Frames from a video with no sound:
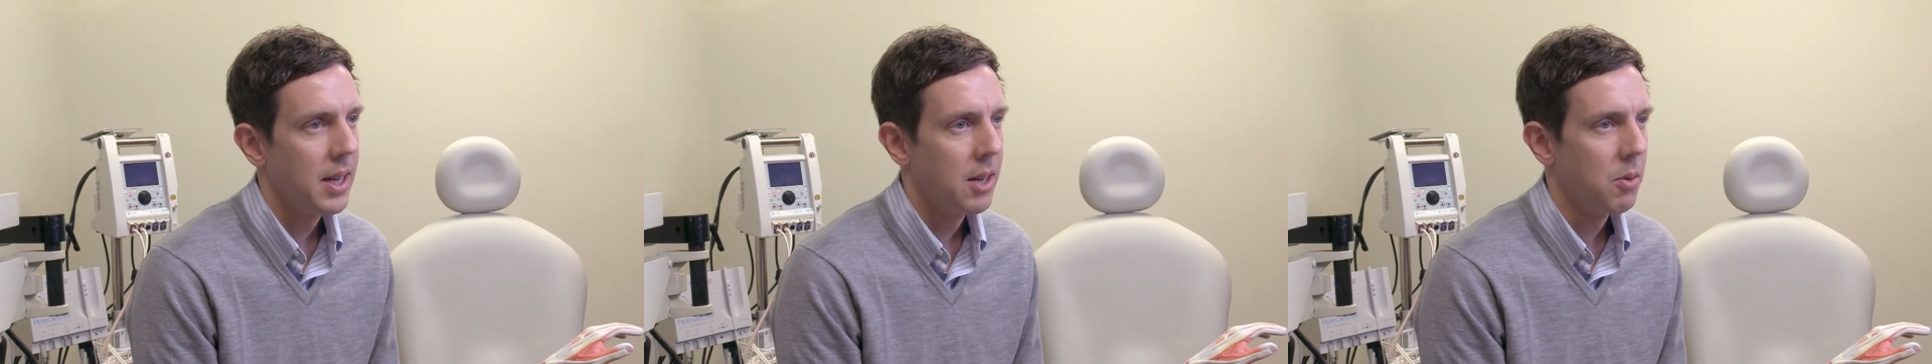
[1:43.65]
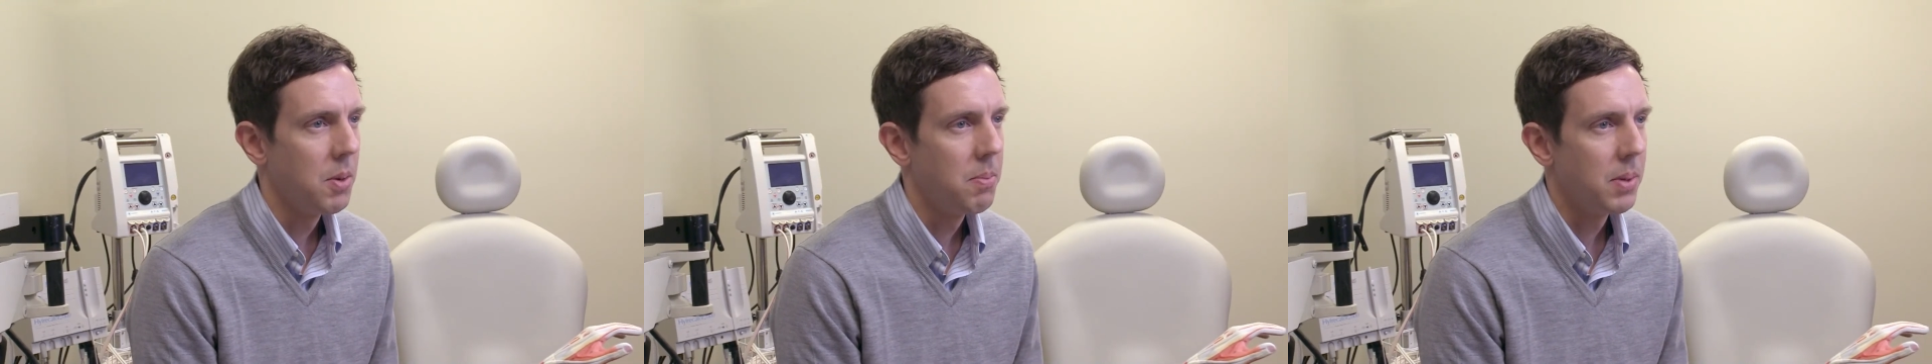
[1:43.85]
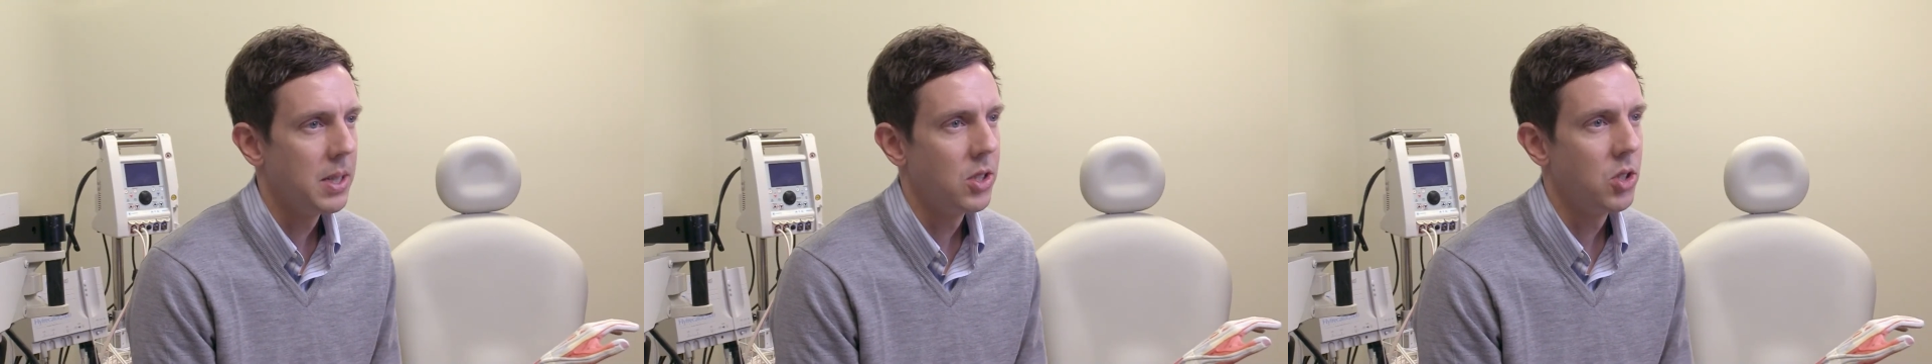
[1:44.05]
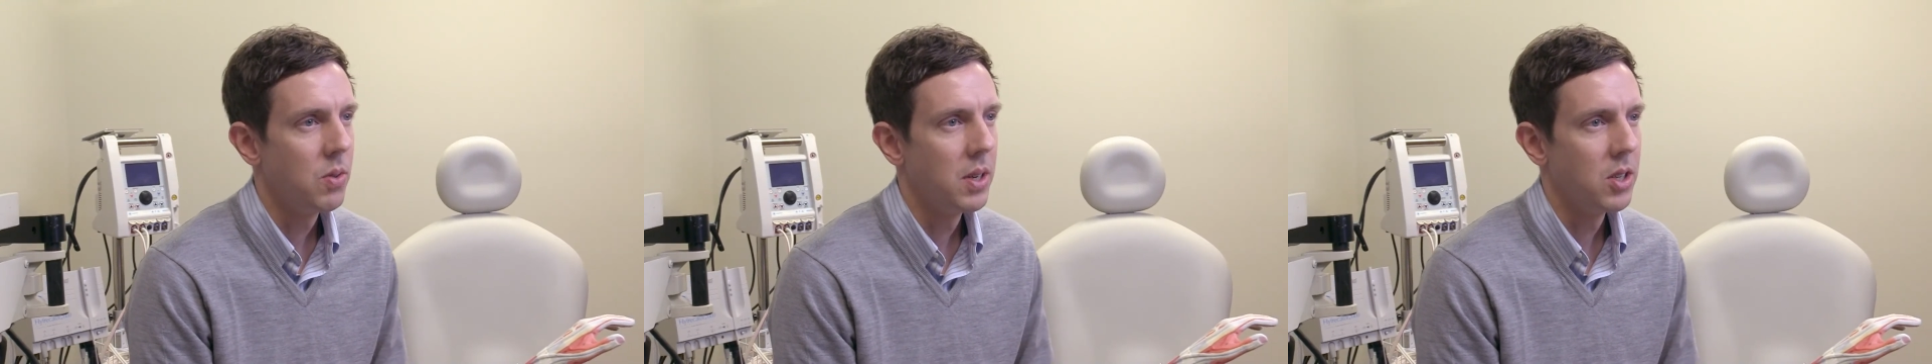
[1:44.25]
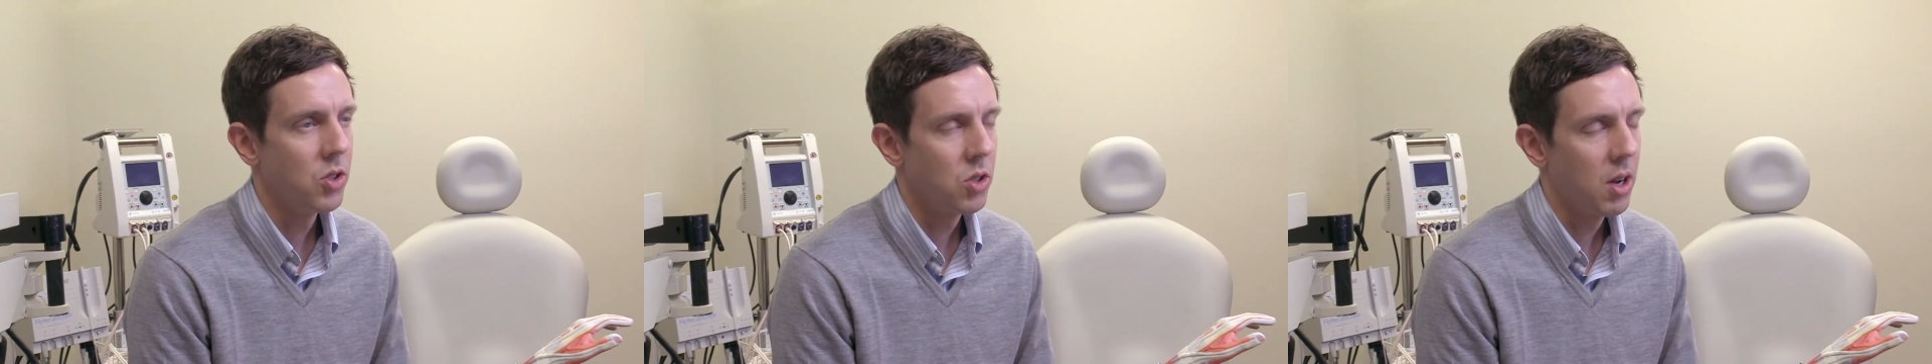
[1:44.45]
We place you
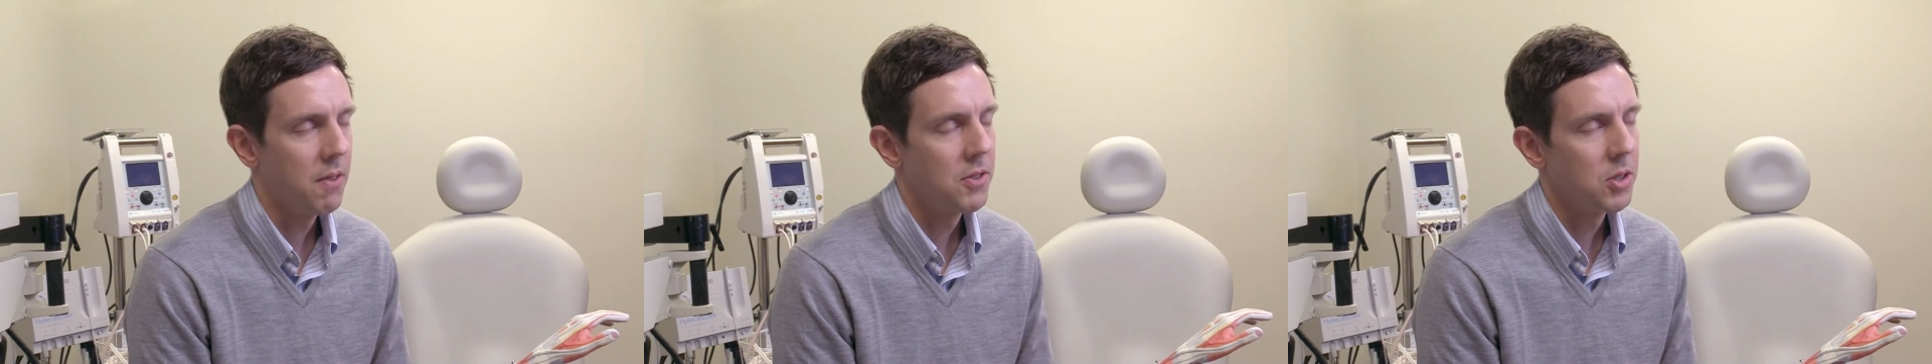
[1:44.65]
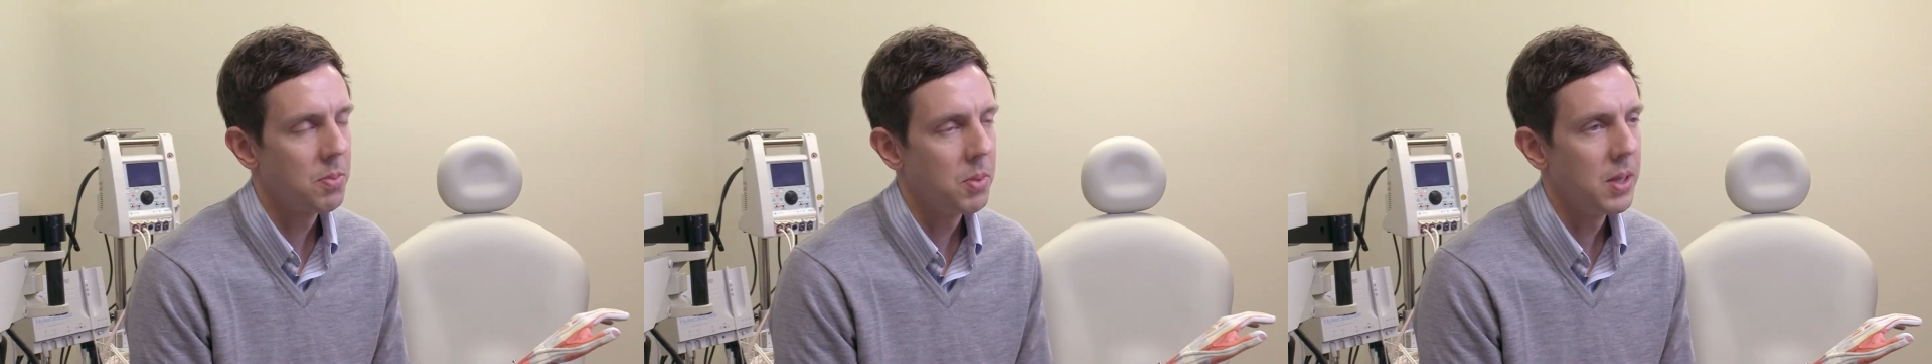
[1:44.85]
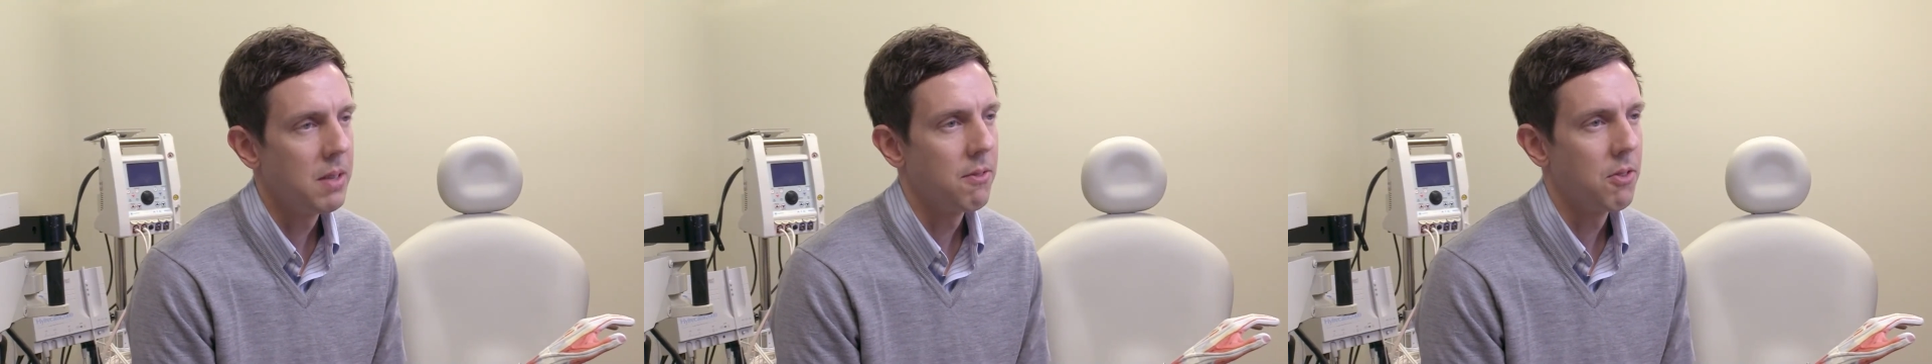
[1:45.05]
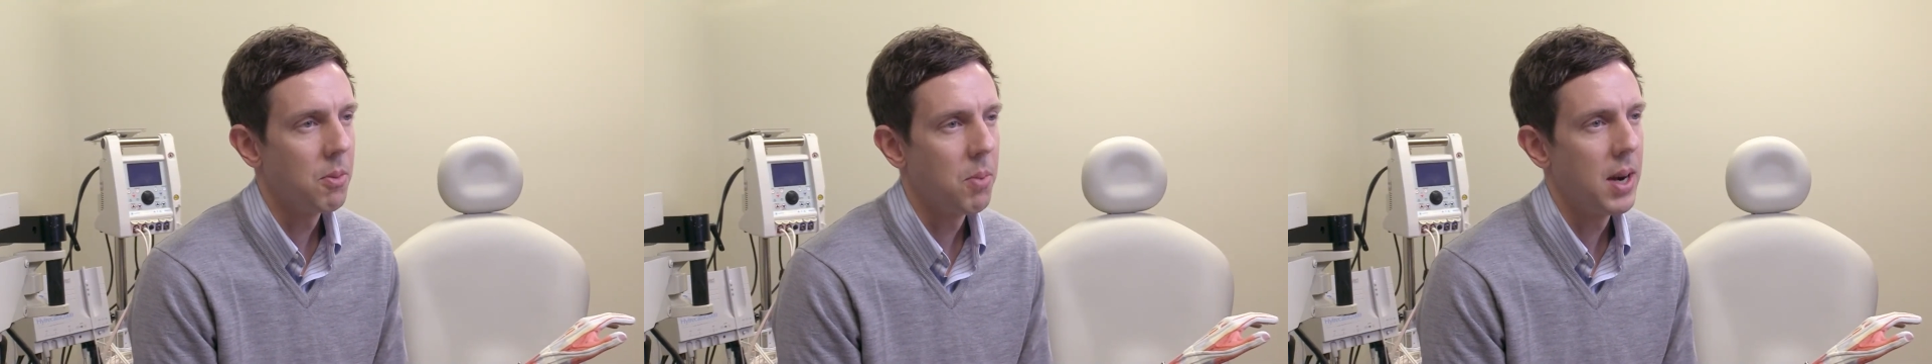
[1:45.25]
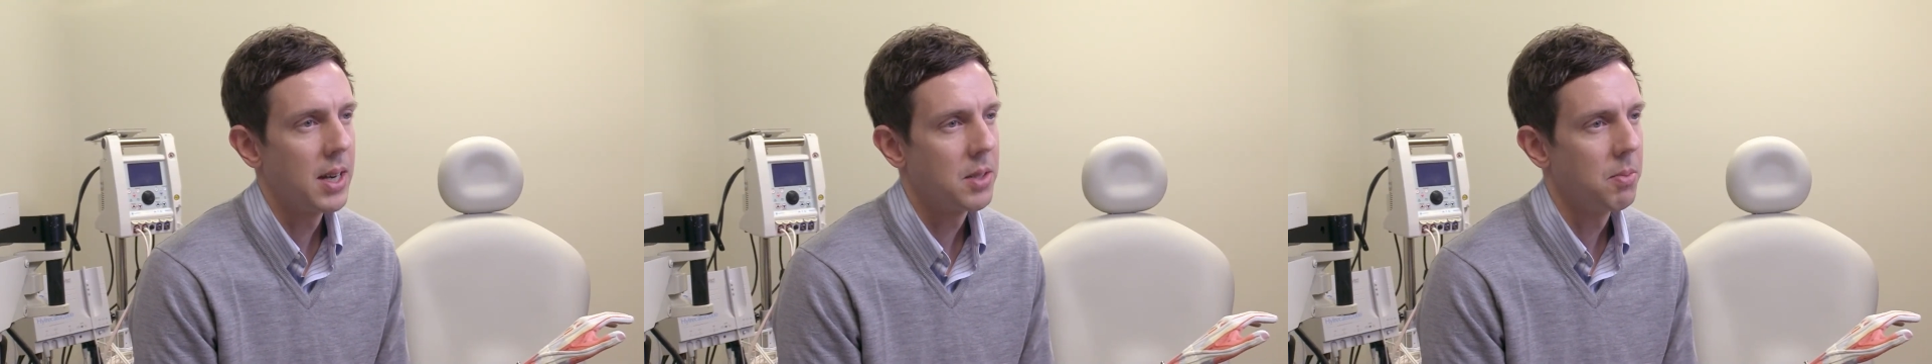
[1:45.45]
in a soft splint for
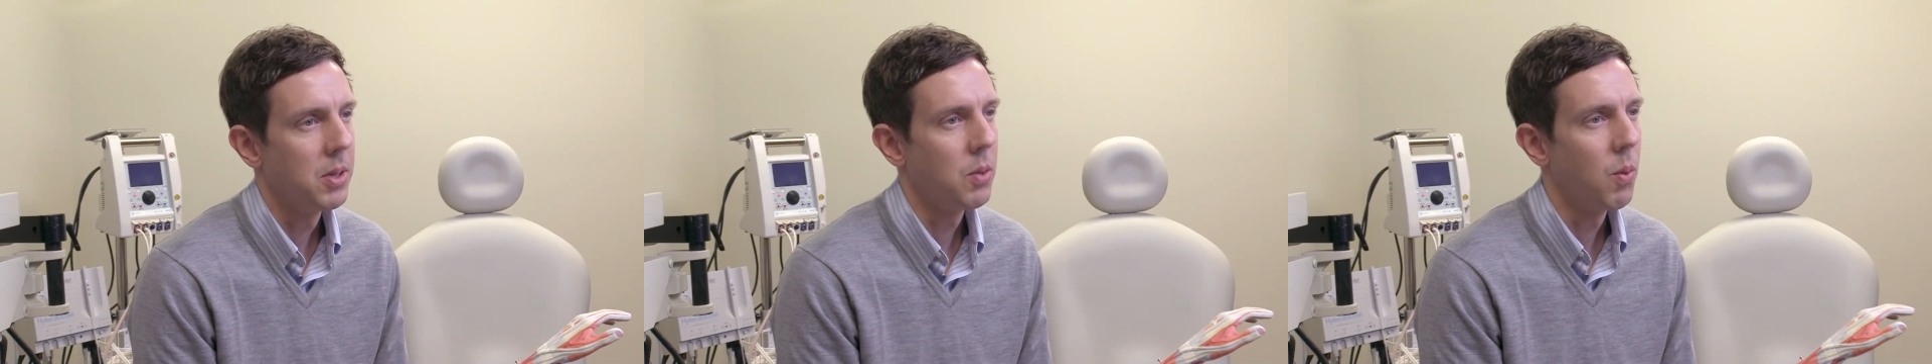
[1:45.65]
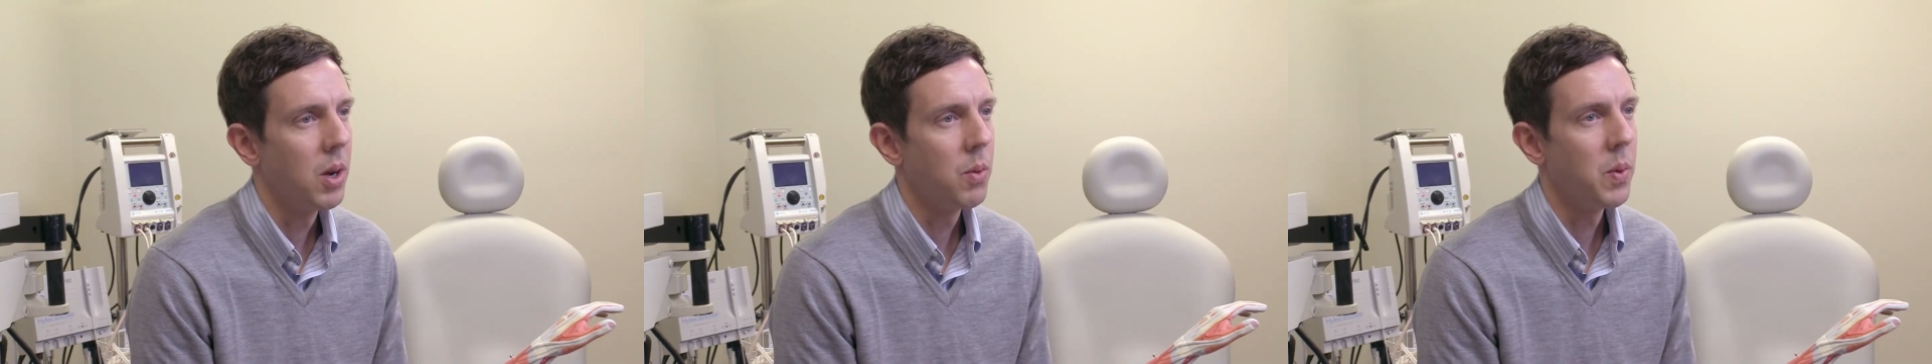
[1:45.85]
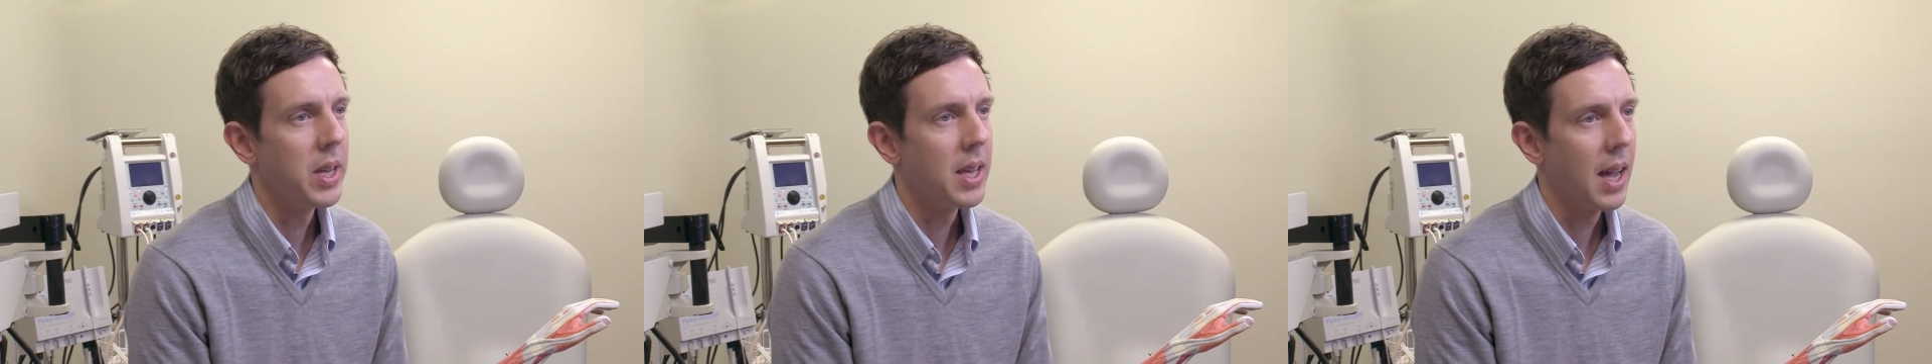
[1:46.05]
approximately 1 week